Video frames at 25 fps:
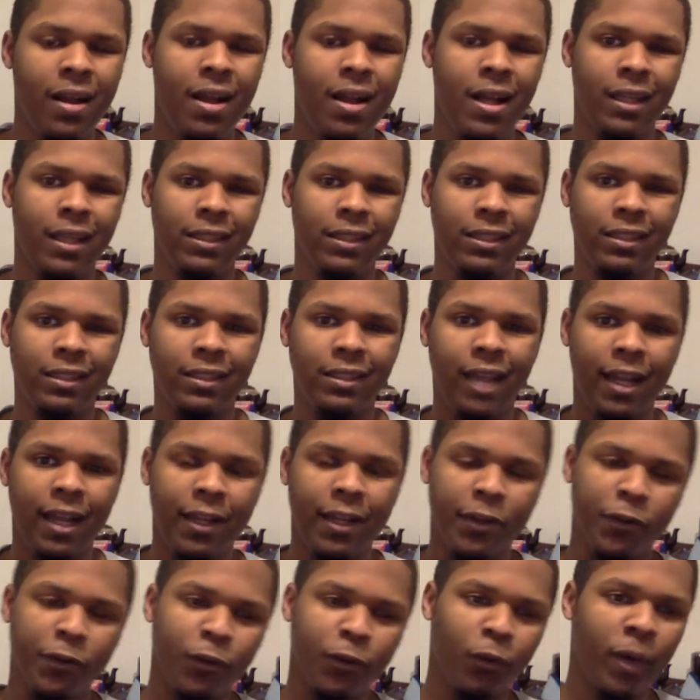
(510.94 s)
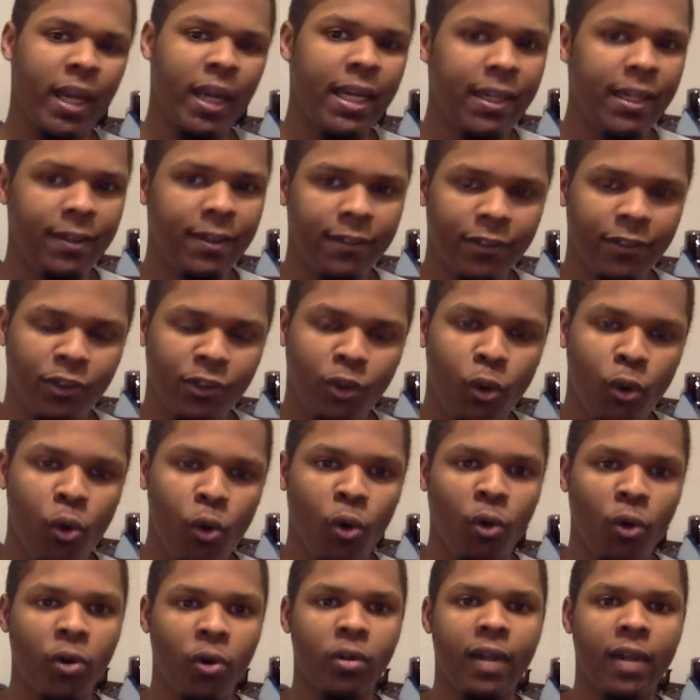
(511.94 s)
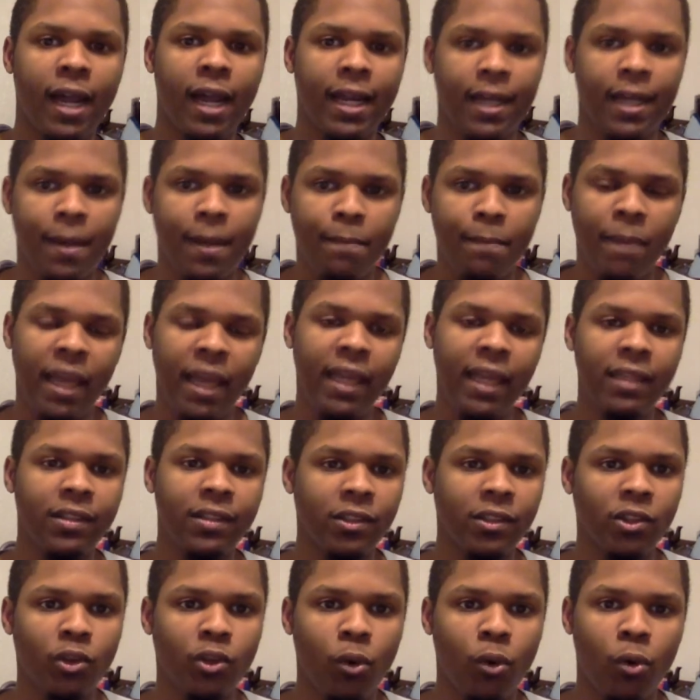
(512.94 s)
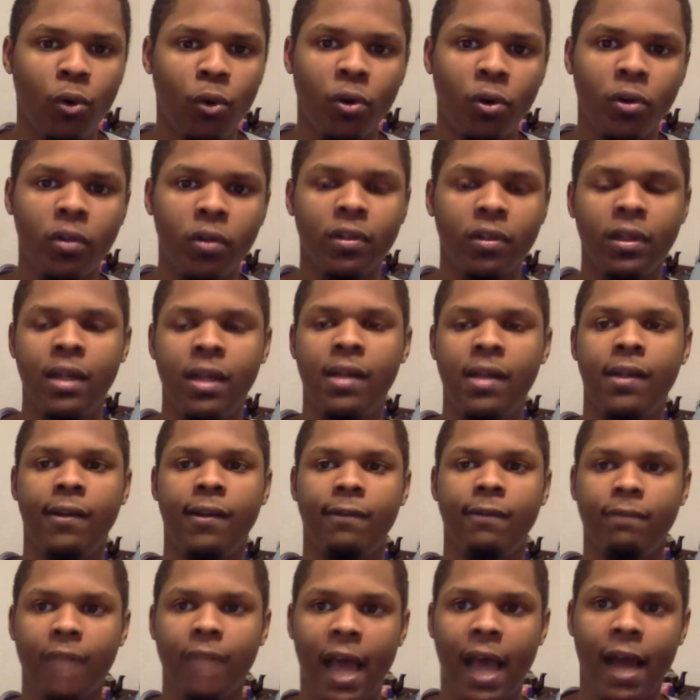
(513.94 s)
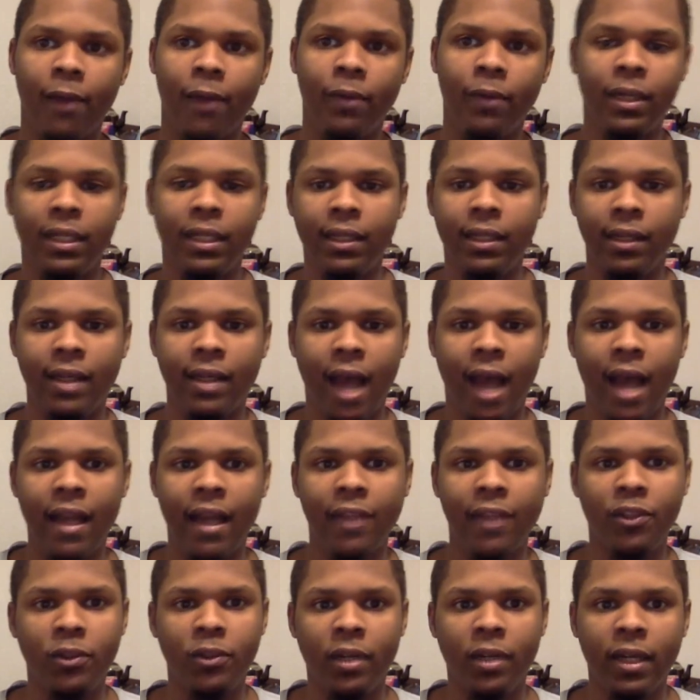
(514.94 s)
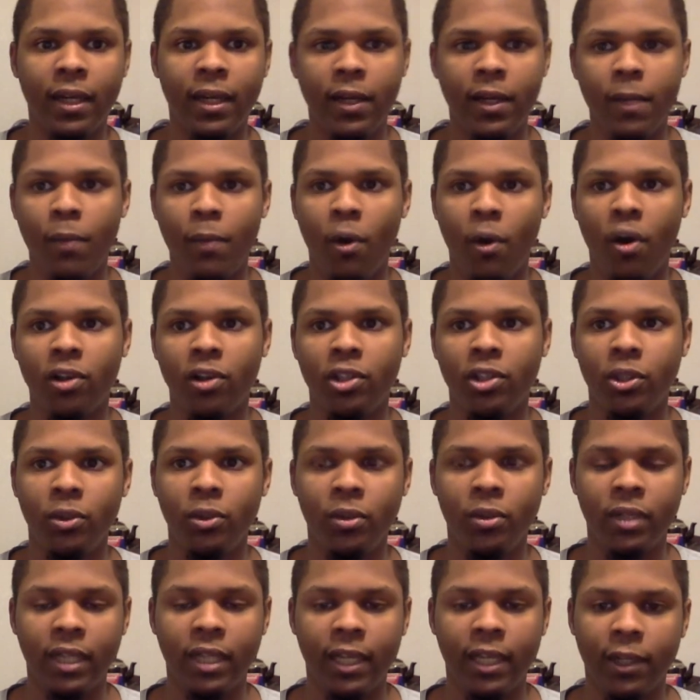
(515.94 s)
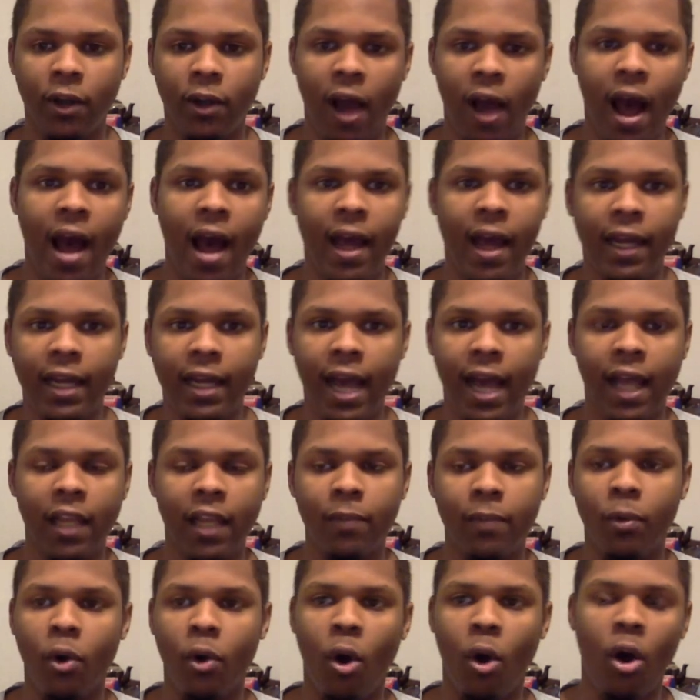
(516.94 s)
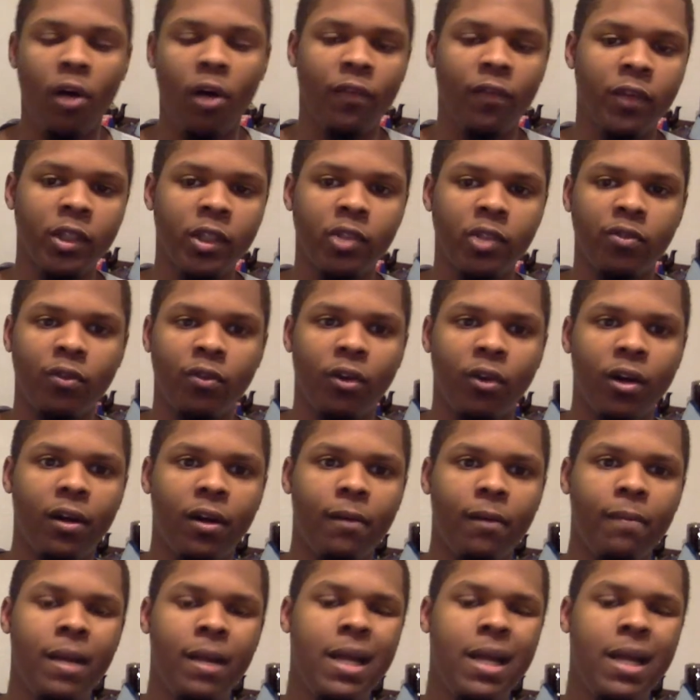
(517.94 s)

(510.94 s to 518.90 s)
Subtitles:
Just not a great scorer, not an amazing scorer, not really a guy that you can get a ball to and get high caliber offense from.